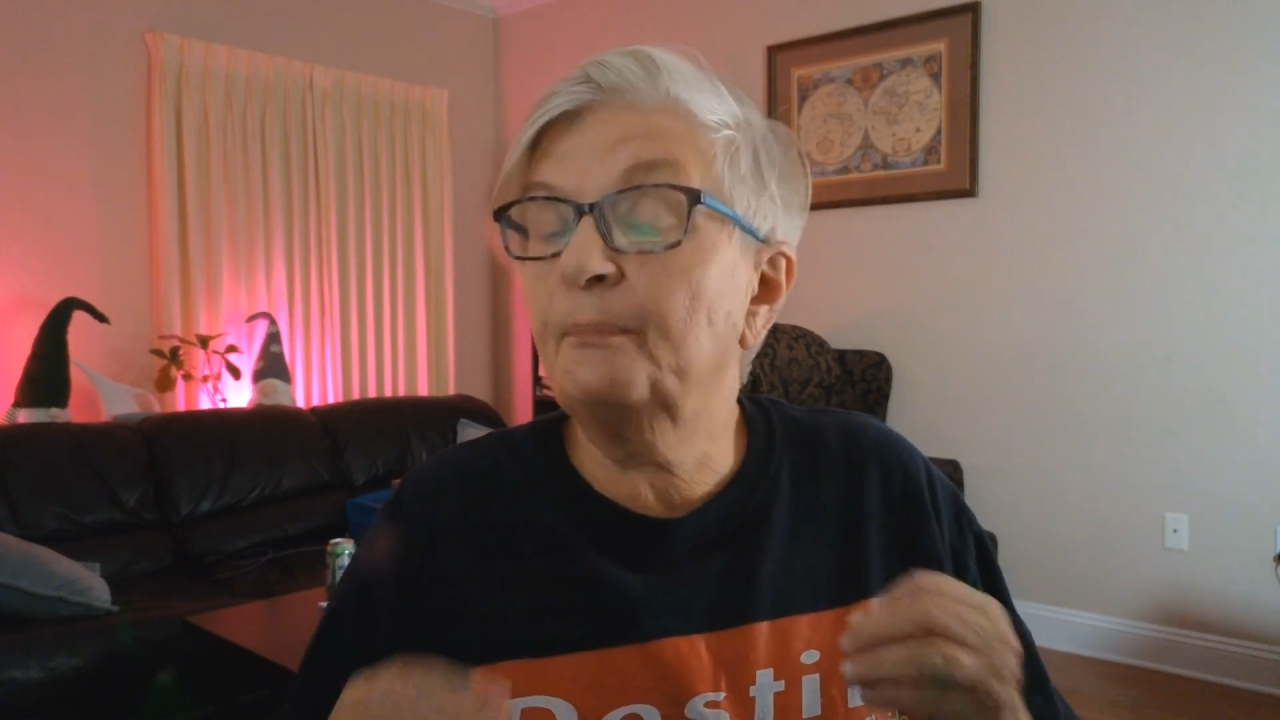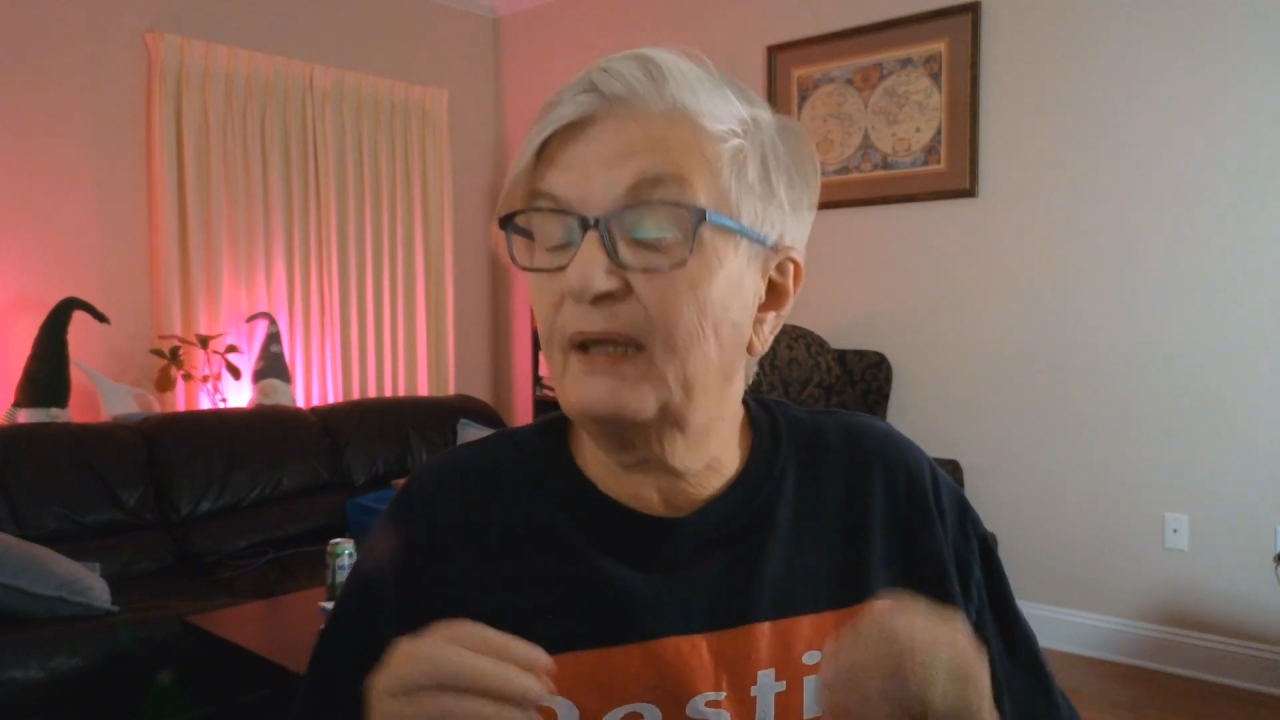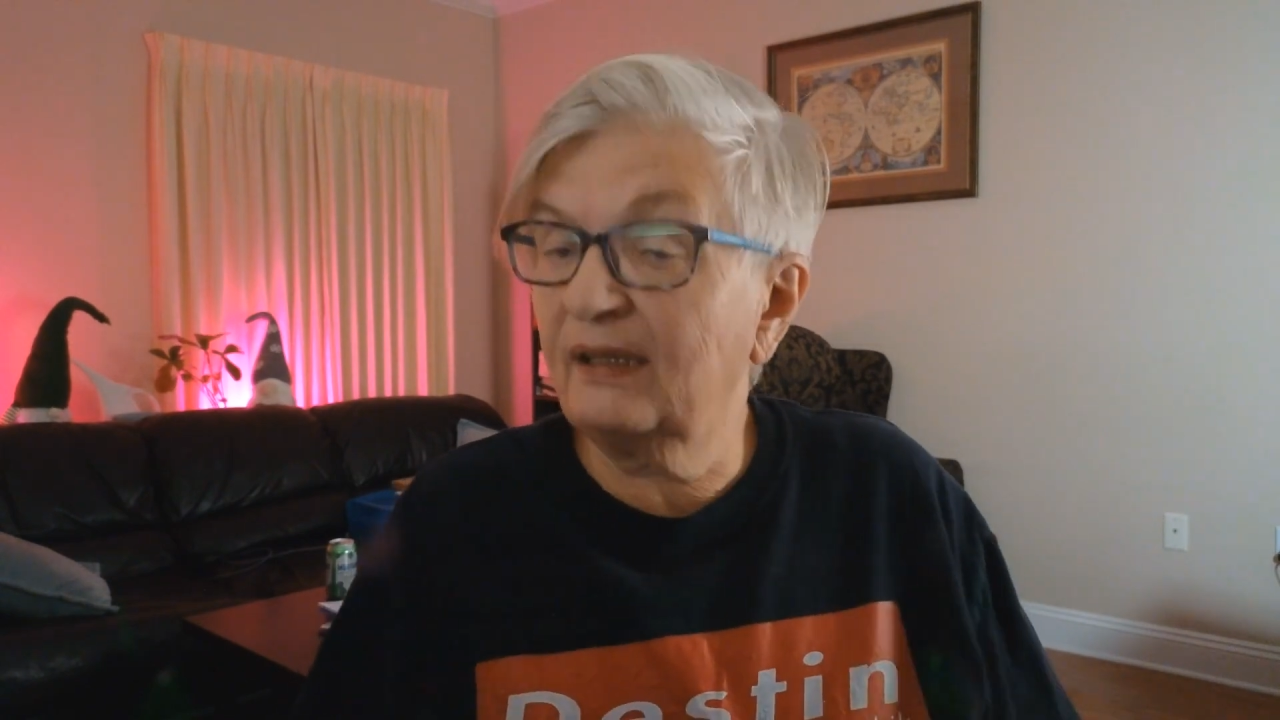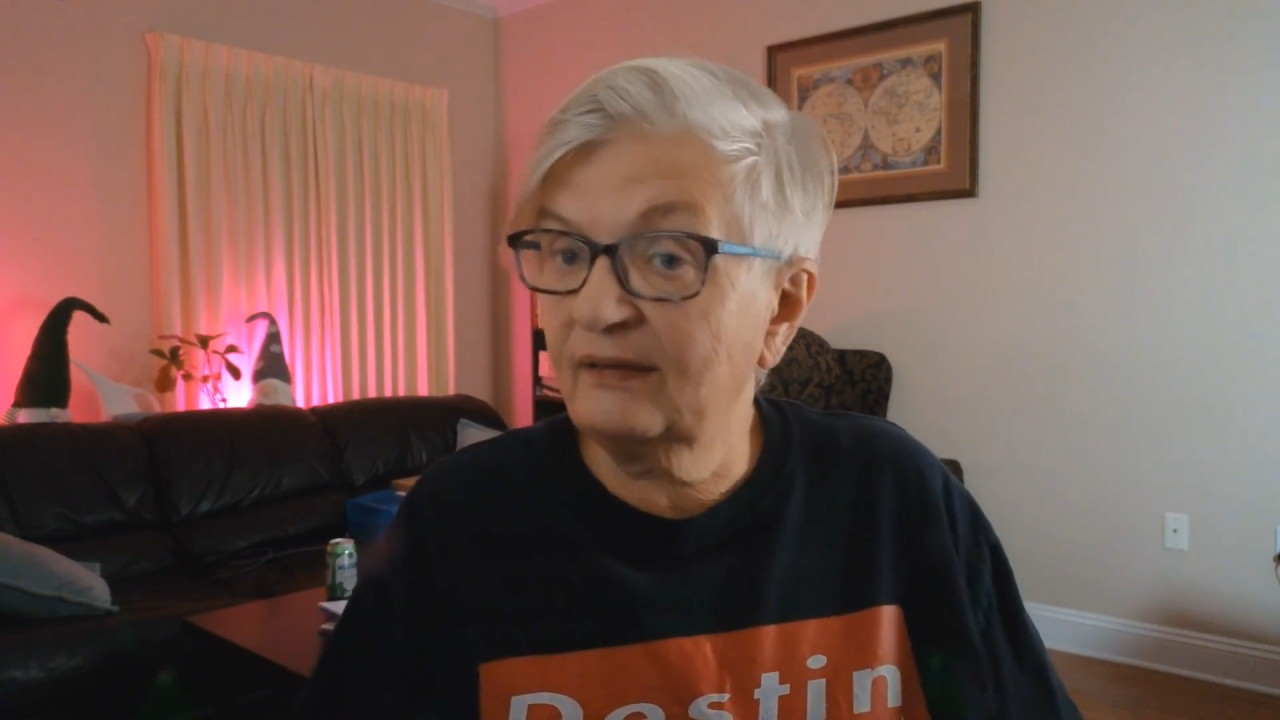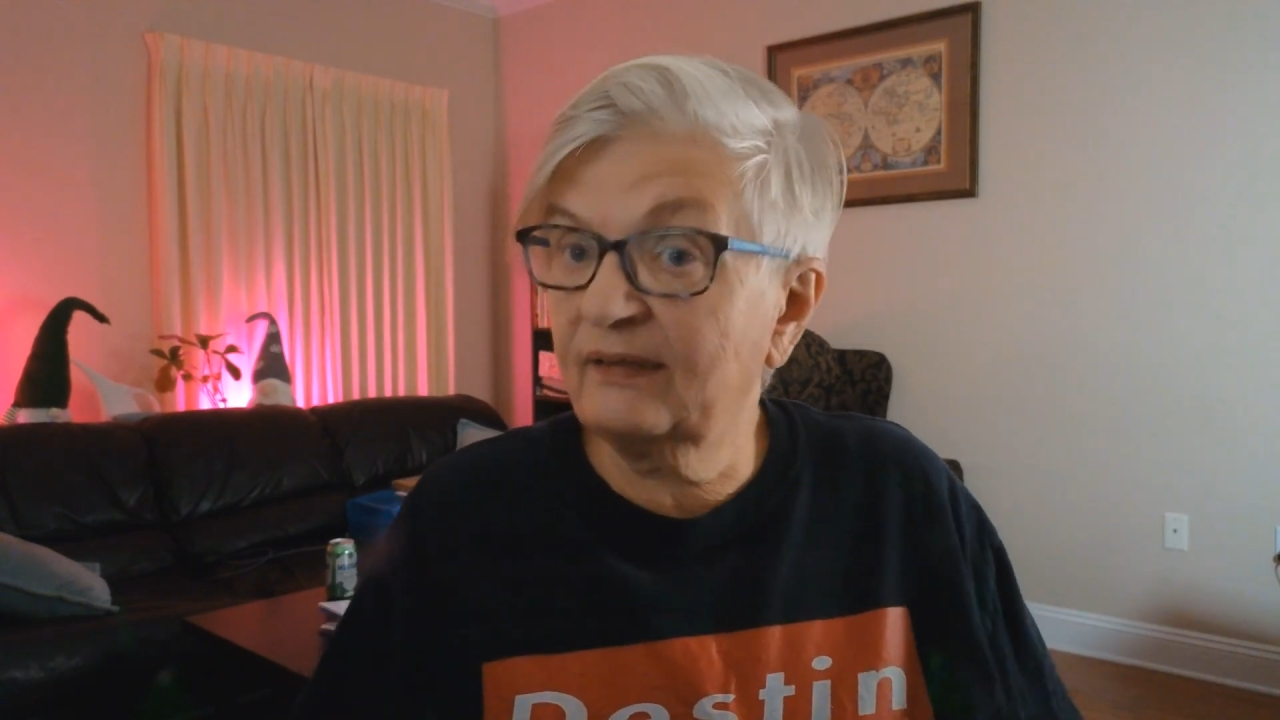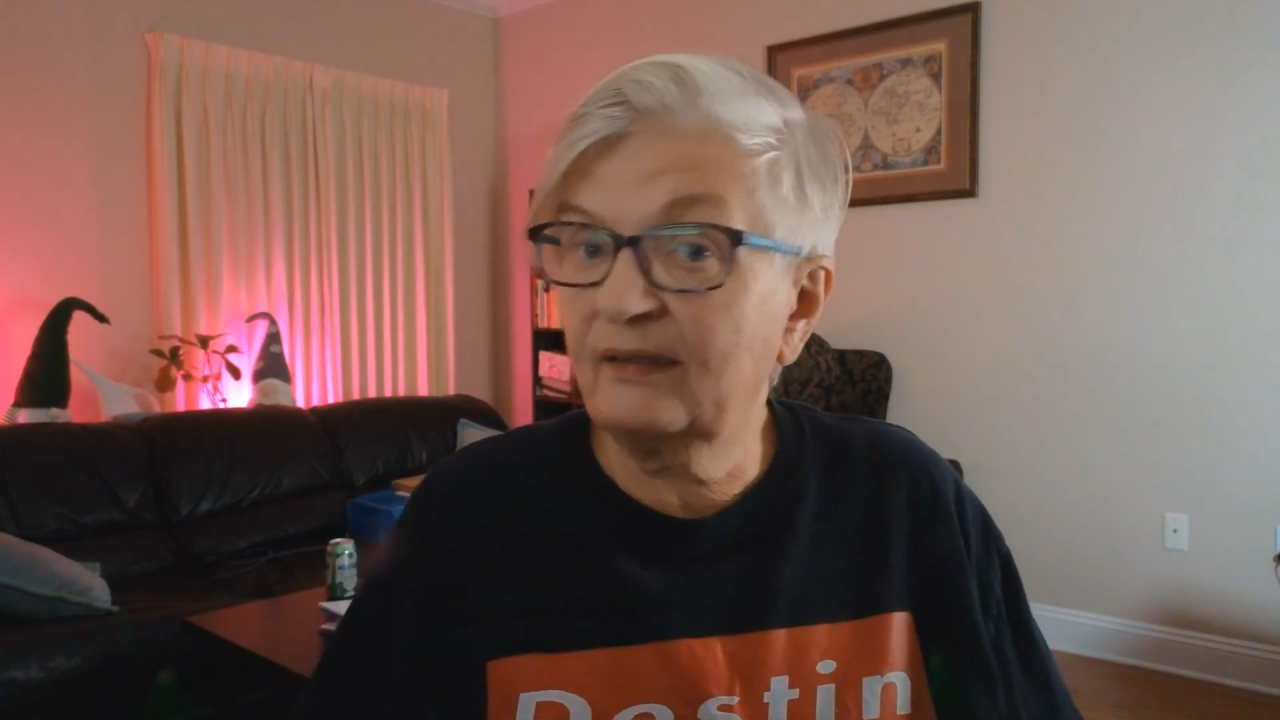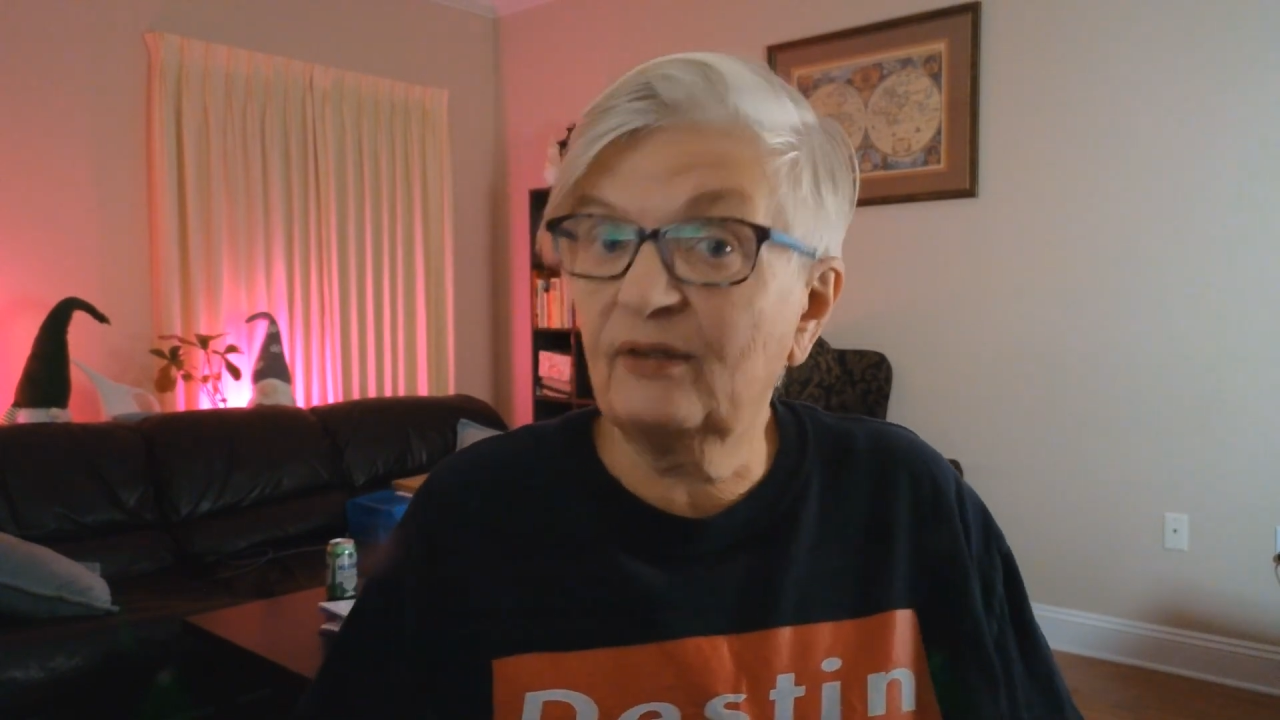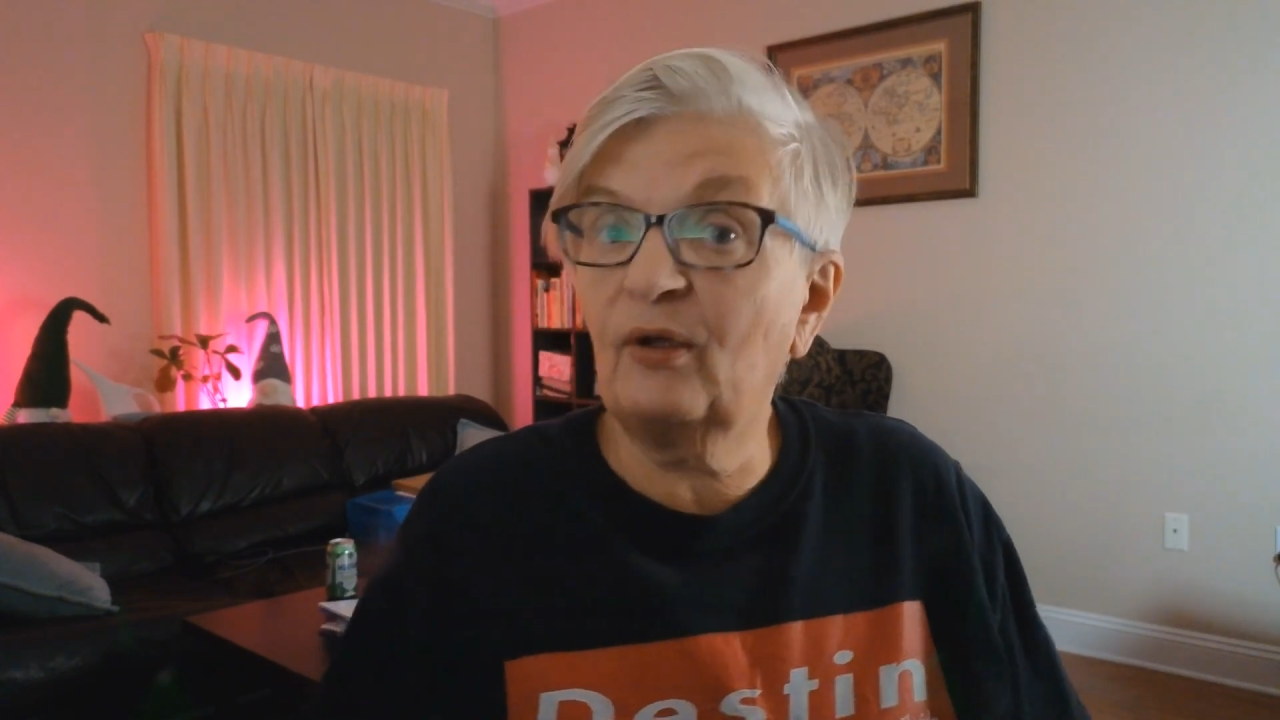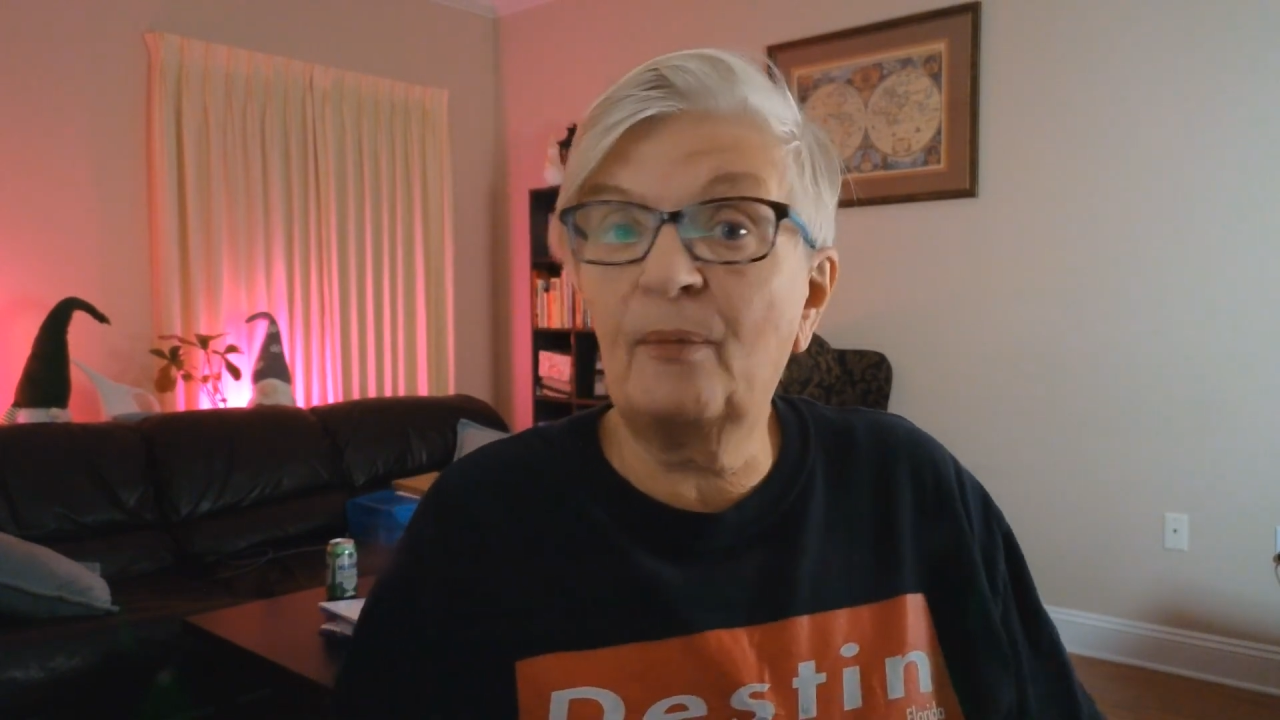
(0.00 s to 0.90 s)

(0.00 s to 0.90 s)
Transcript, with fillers: bit